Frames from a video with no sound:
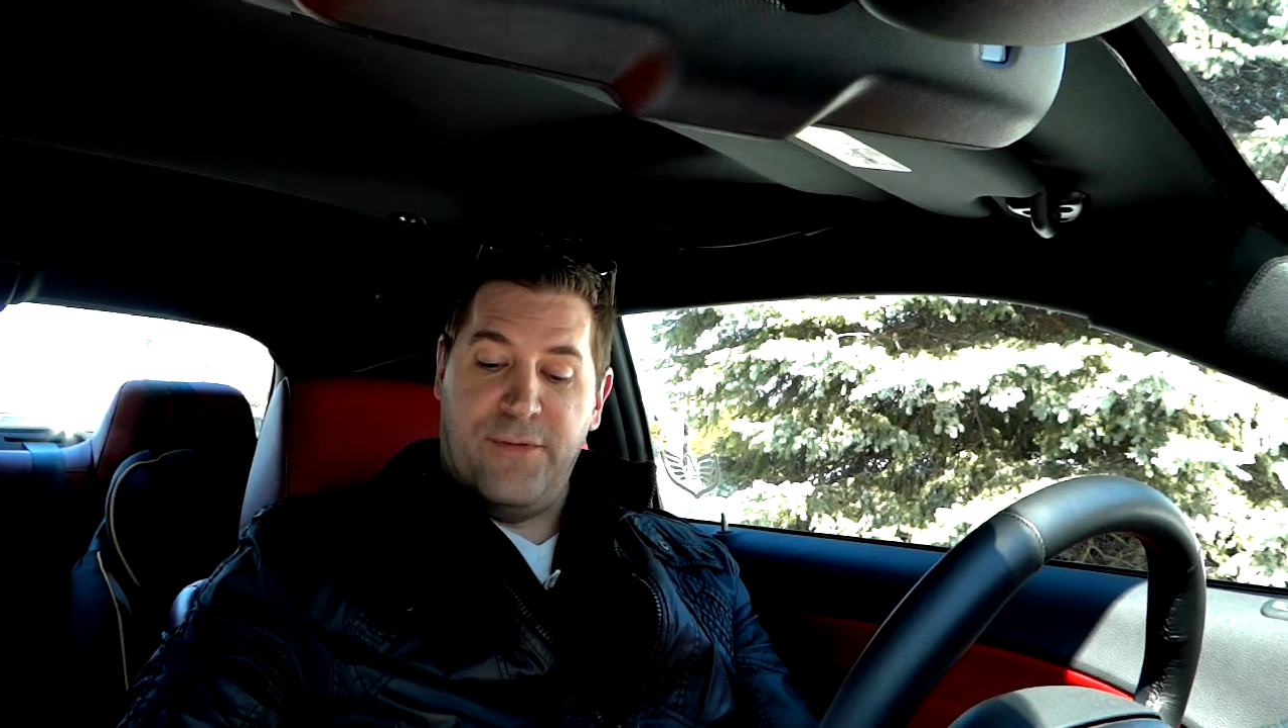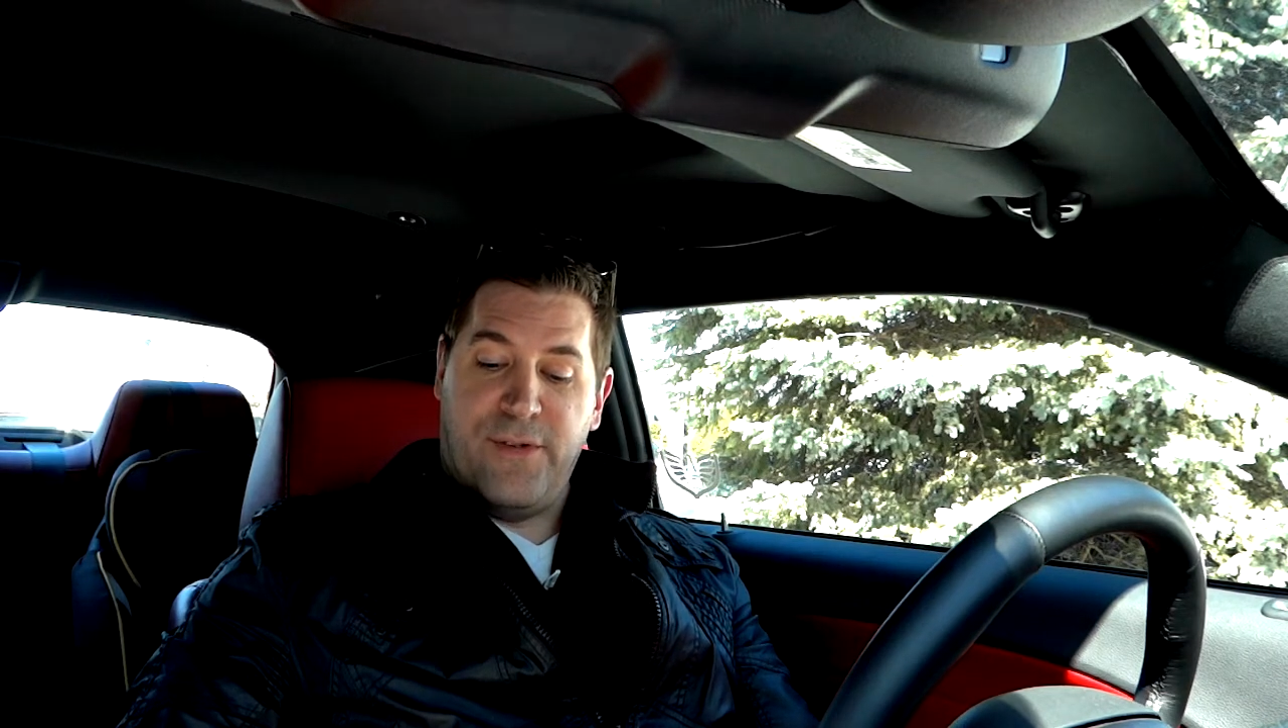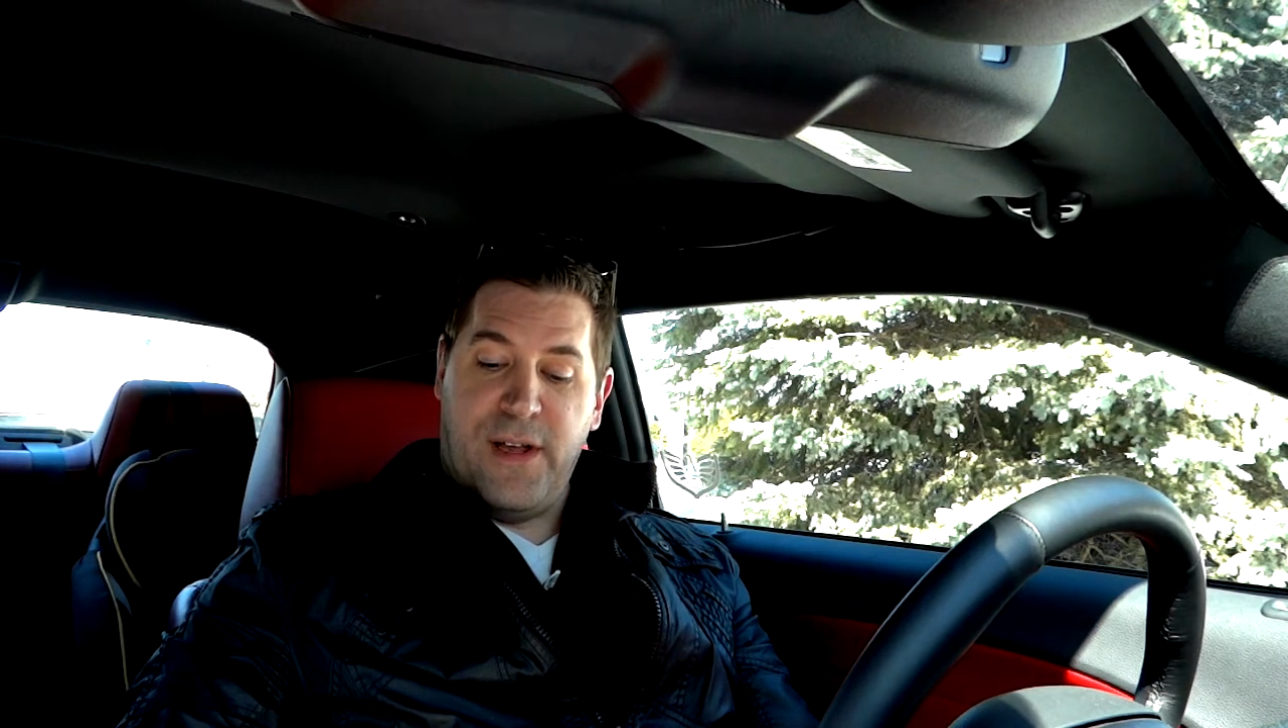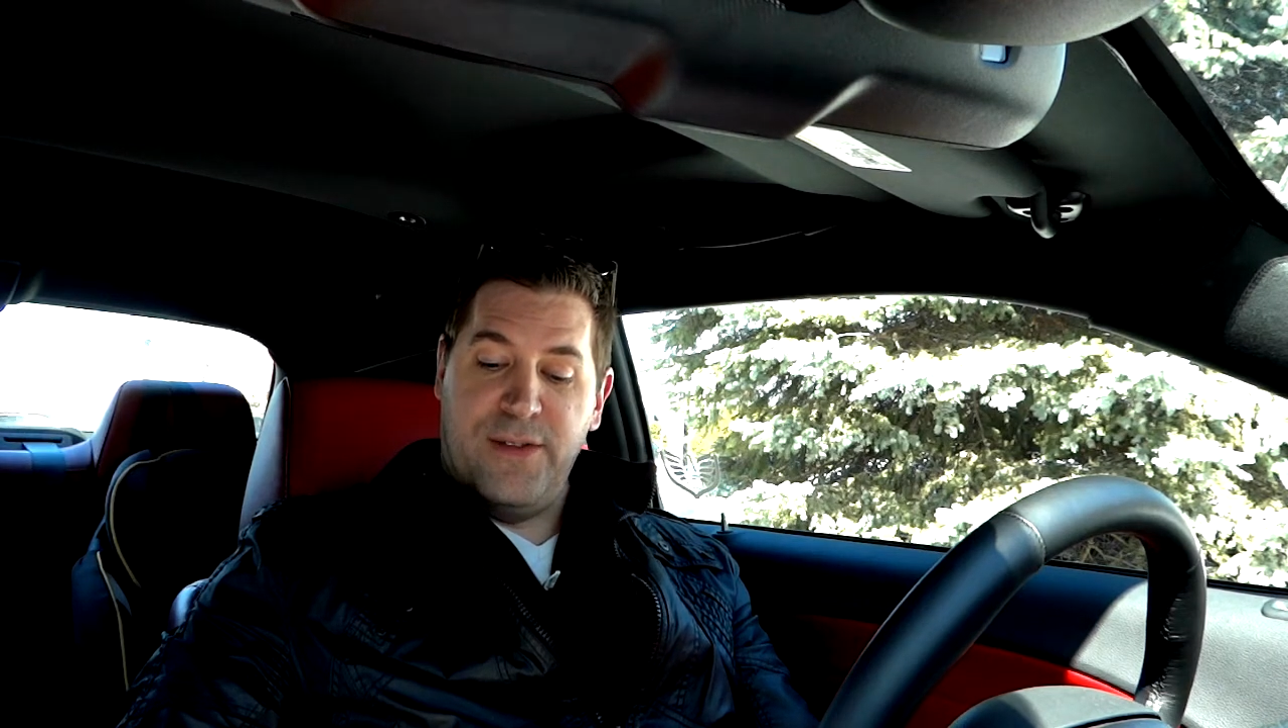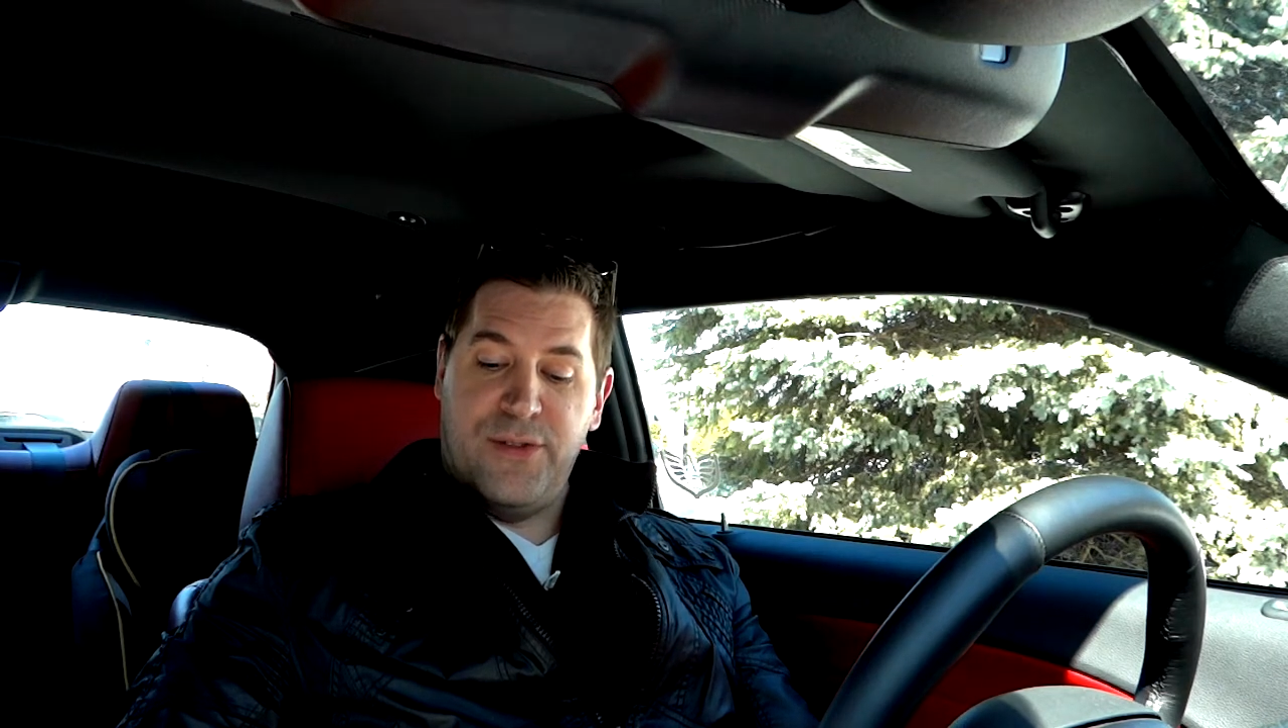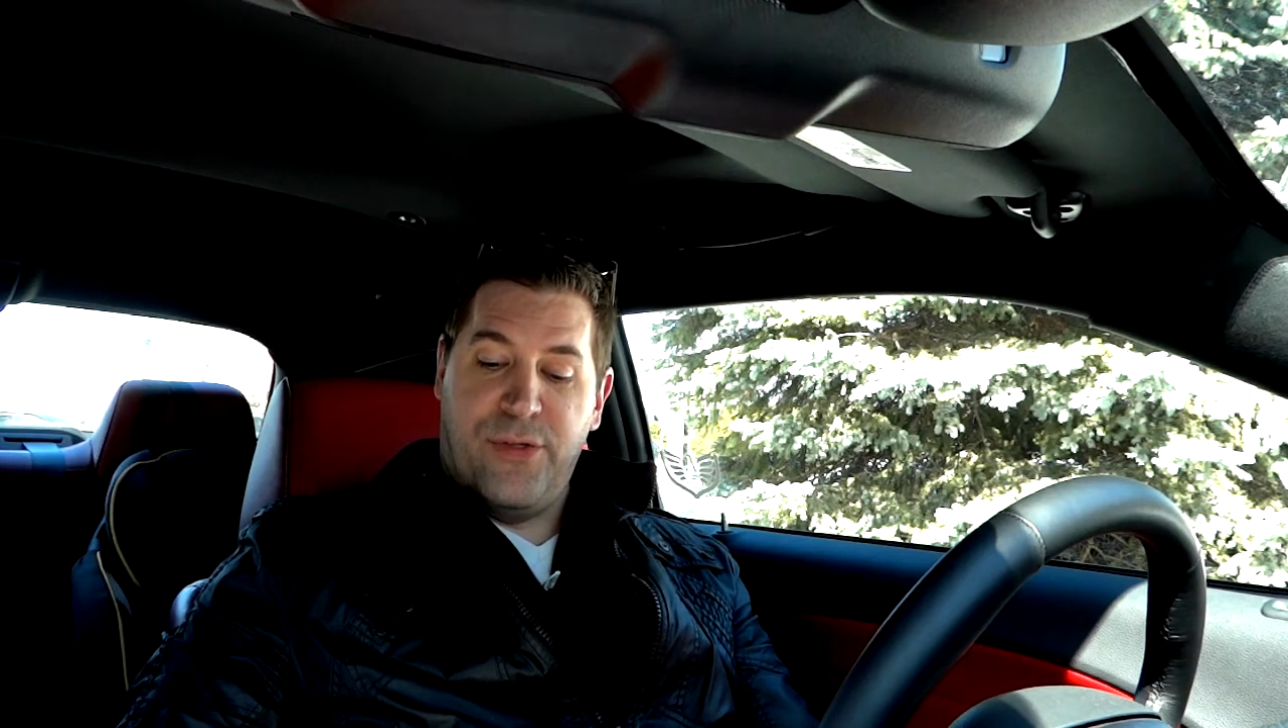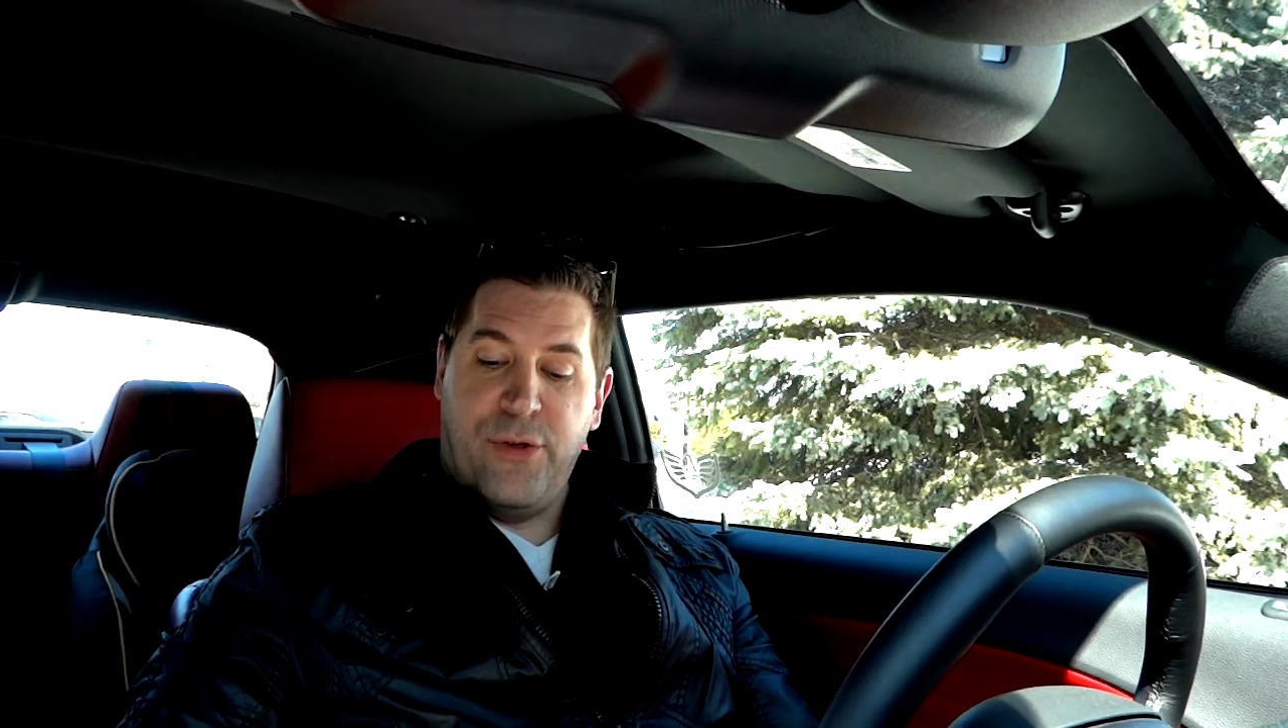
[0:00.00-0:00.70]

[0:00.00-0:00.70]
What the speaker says: friends,